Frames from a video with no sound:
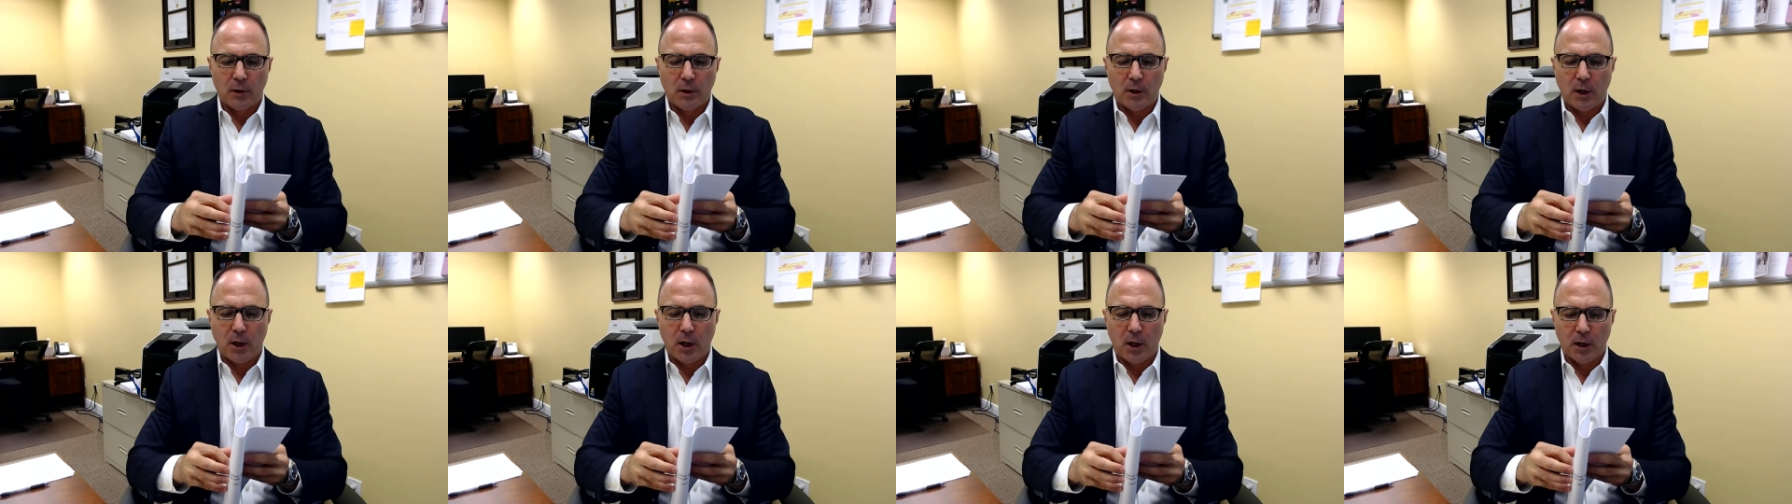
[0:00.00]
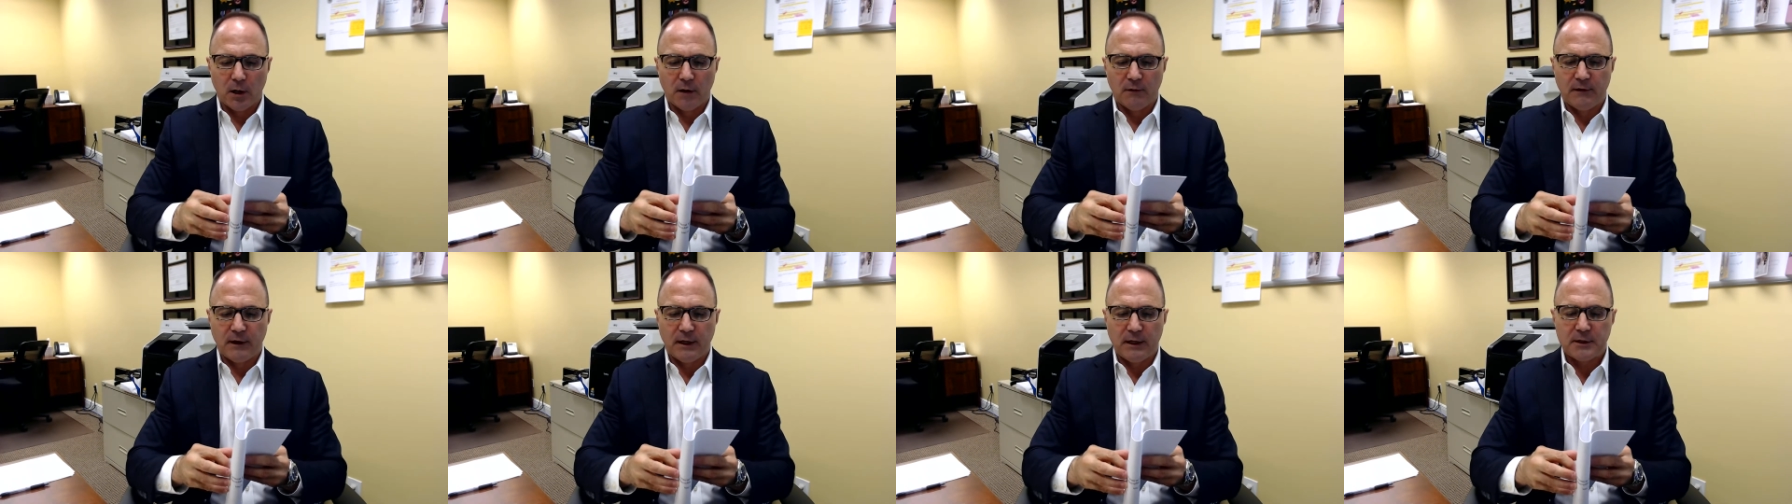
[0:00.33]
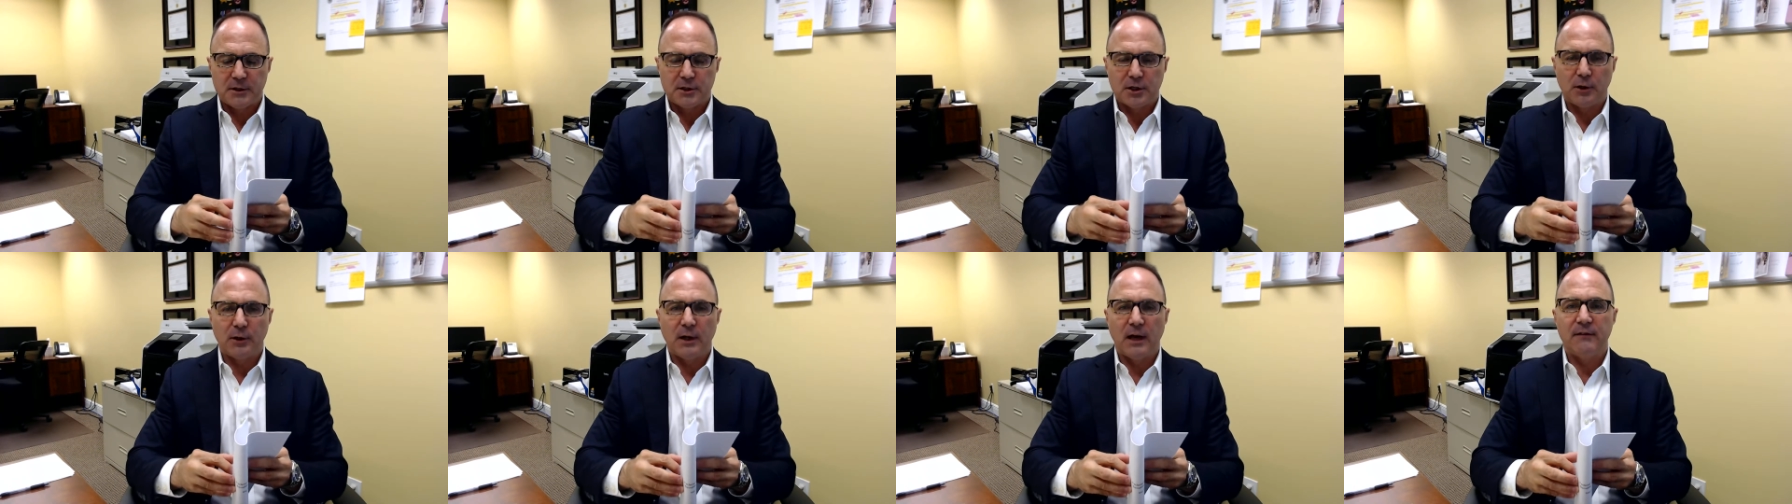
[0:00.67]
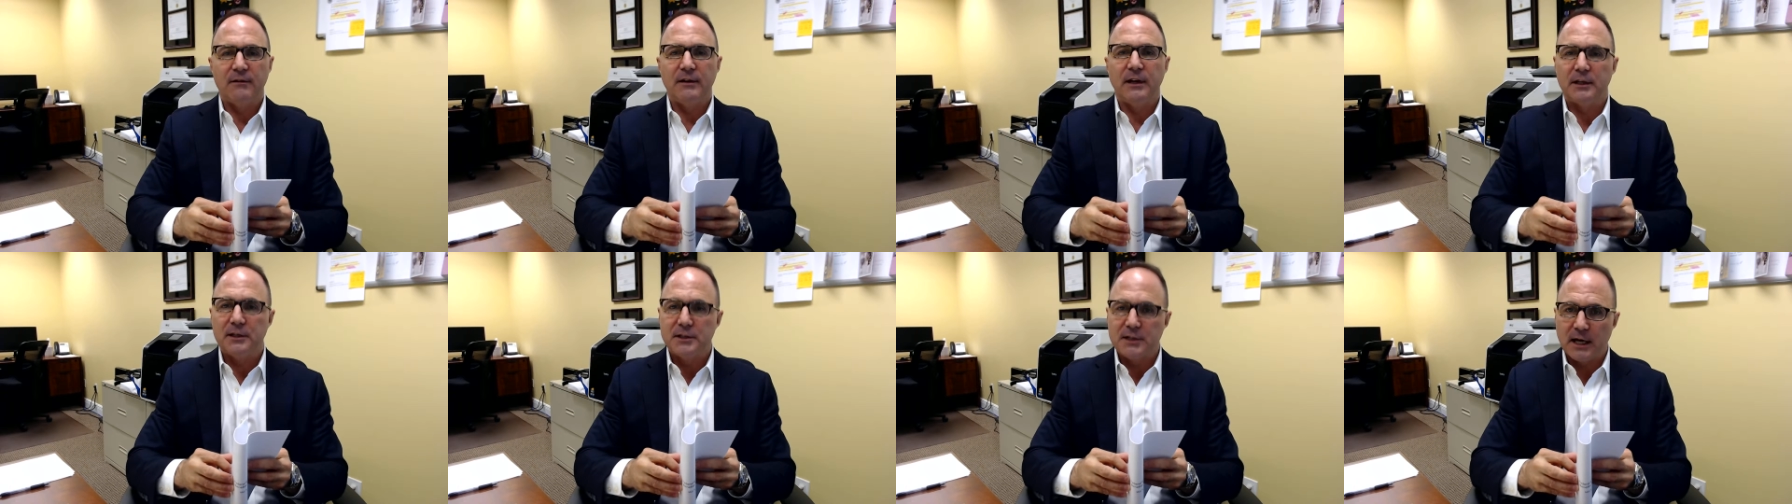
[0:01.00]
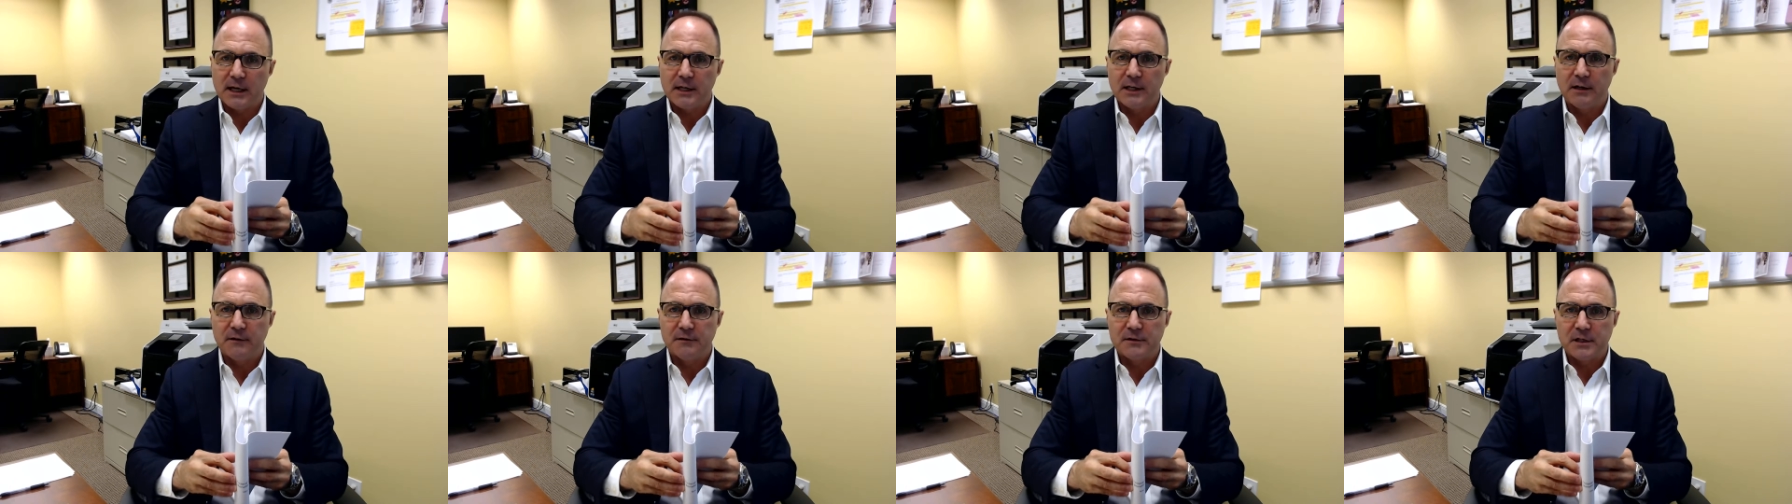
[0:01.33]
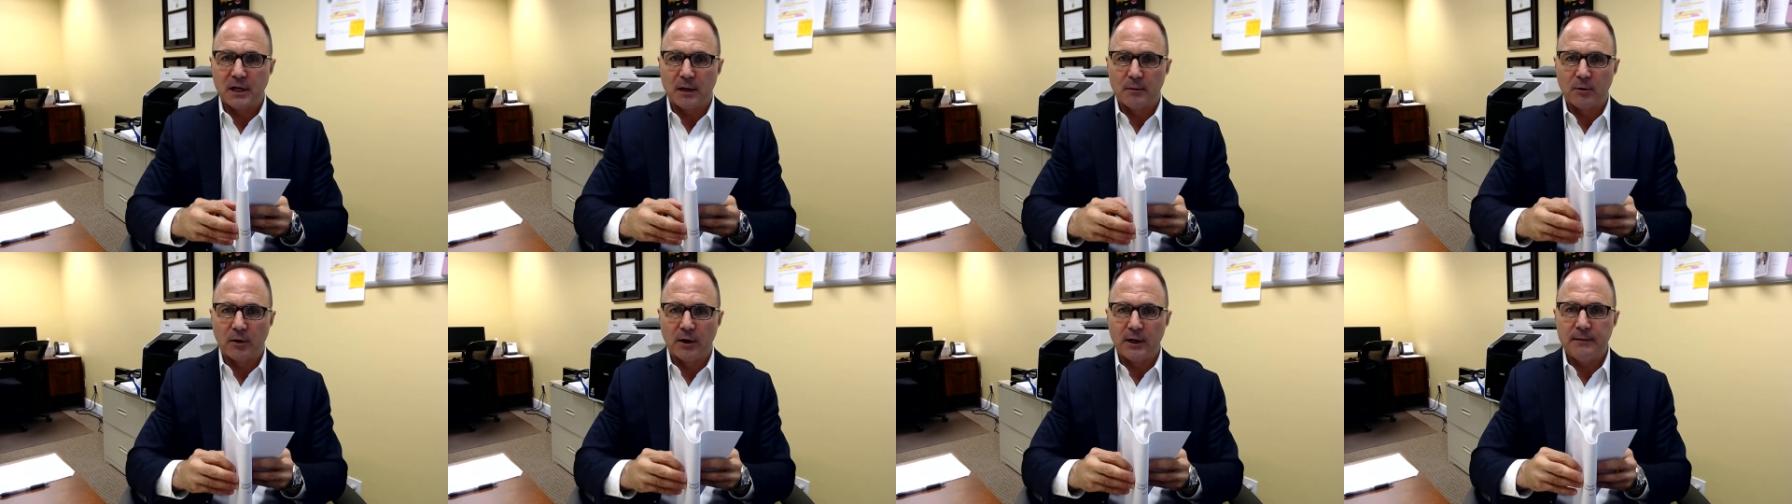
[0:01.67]
all of it. So you have an executive
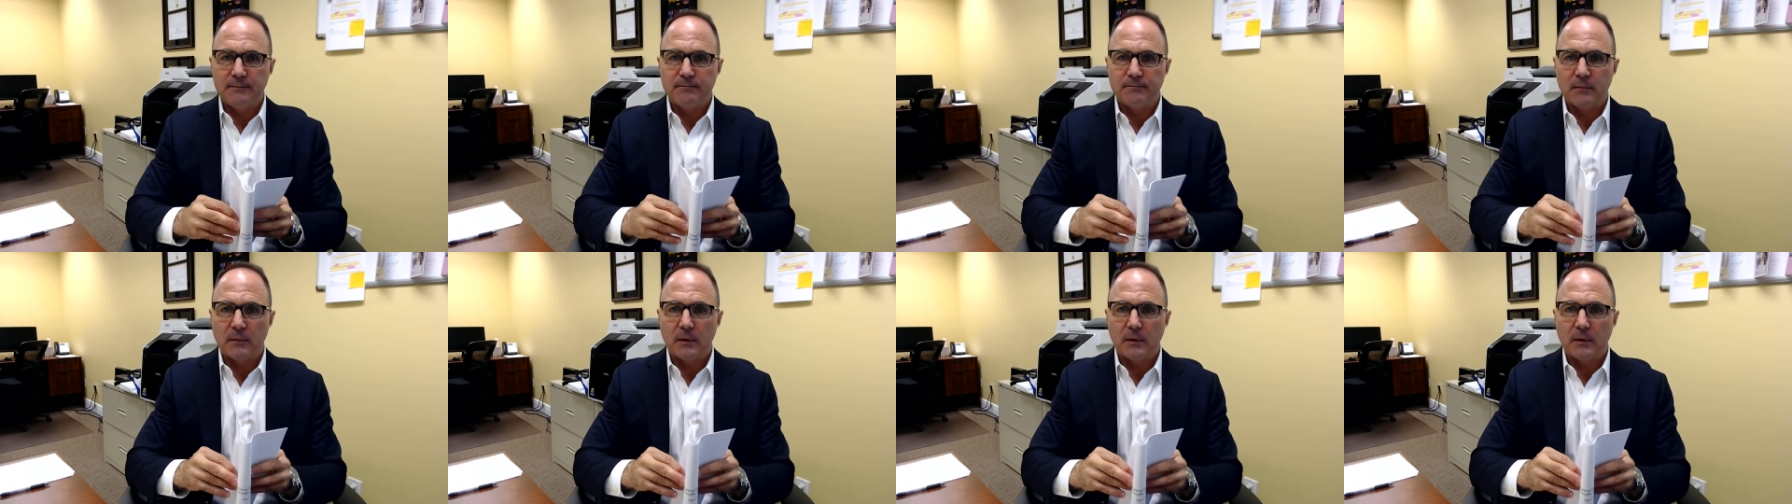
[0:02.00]
summary.